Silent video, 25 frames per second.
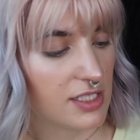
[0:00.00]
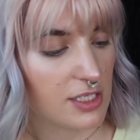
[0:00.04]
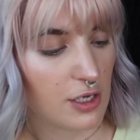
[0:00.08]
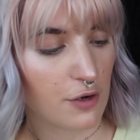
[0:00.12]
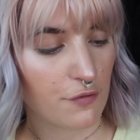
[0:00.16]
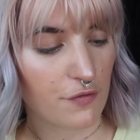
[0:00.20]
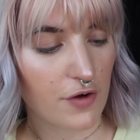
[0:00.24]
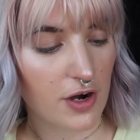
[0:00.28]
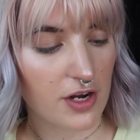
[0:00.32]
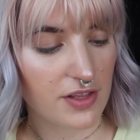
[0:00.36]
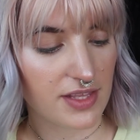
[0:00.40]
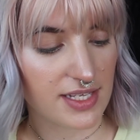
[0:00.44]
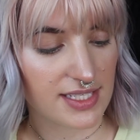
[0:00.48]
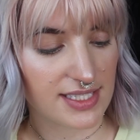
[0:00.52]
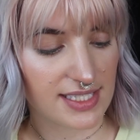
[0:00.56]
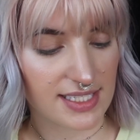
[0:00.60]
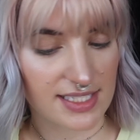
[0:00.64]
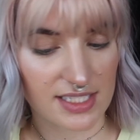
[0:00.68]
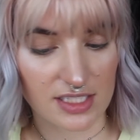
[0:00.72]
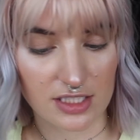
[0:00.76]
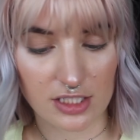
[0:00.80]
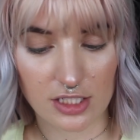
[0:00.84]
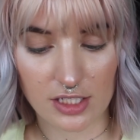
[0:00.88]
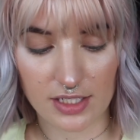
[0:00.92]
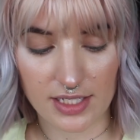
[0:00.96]
So far this
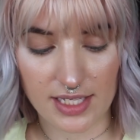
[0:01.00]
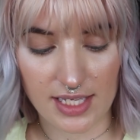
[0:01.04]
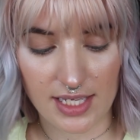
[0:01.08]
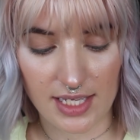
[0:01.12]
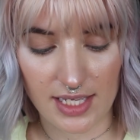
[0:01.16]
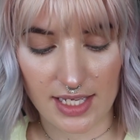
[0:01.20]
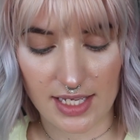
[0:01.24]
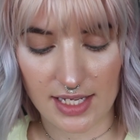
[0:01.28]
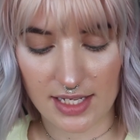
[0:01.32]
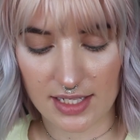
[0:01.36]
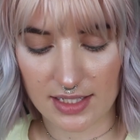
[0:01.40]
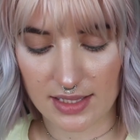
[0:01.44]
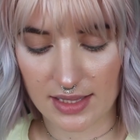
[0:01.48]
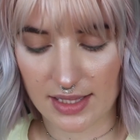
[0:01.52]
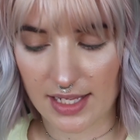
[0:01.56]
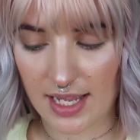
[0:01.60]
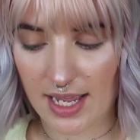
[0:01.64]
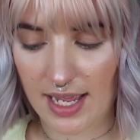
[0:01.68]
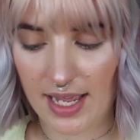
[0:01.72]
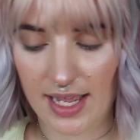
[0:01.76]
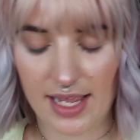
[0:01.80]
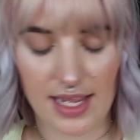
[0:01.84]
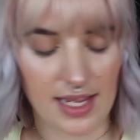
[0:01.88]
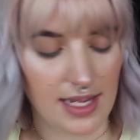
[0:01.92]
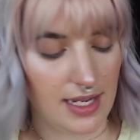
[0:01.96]
is looking
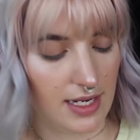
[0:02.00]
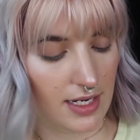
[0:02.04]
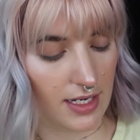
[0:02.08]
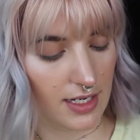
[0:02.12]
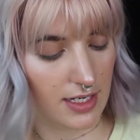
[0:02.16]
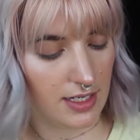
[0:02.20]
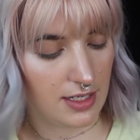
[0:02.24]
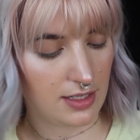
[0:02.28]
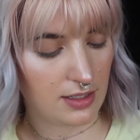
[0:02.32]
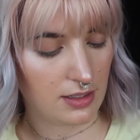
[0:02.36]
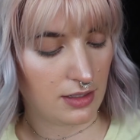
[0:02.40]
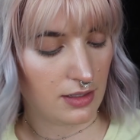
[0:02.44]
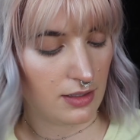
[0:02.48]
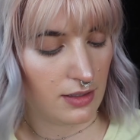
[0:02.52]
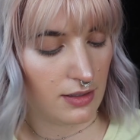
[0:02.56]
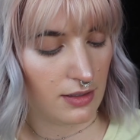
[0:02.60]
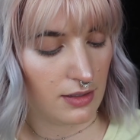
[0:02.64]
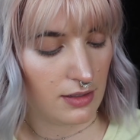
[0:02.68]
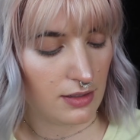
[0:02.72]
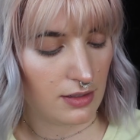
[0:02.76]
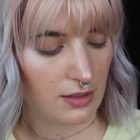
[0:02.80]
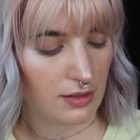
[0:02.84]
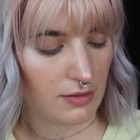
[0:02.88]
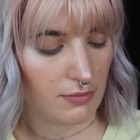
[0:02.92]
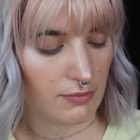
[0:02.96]
like
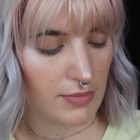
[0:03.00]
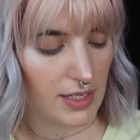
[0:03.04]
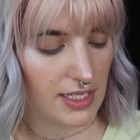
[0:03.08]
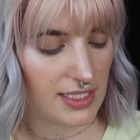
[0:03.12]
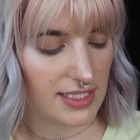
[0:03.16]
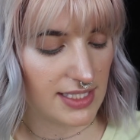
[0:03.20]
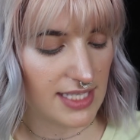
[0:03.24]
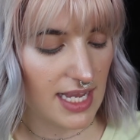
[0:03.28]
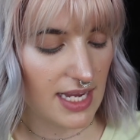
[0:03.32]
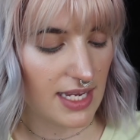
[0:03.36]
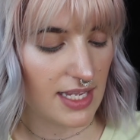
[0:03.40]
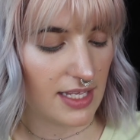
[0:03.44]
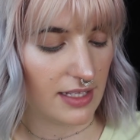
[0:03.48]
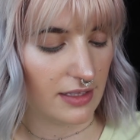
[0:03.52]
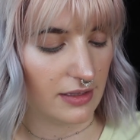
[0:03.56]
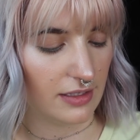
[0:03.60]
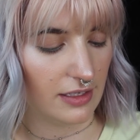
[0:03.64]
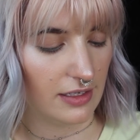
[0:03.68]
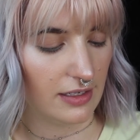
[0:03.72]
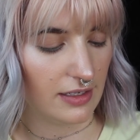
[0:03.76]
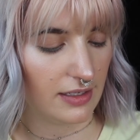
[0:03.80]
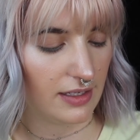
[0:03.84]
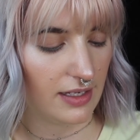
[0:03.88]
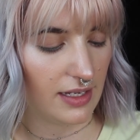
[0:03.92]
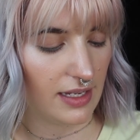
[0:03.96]
my second
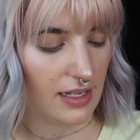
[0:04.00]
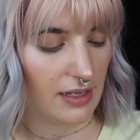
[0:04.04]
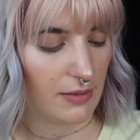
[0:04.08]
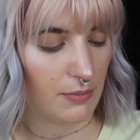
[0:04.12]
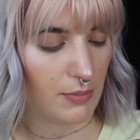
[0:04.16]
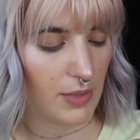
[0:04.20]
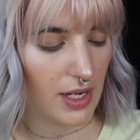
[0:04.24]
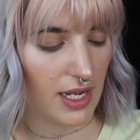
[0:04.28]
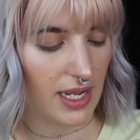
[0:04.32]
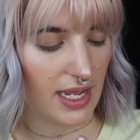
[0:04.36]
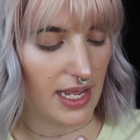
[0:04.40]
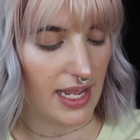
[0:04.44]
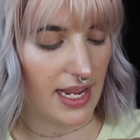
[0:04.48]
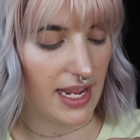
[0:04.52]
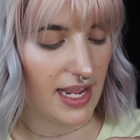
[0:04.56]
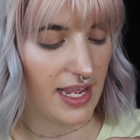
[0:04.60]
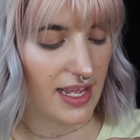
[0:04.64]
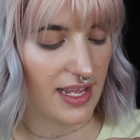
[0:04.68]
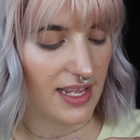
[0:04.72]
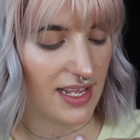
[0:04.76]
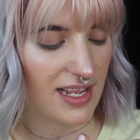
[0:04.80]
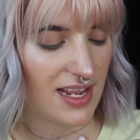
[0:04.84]
look in my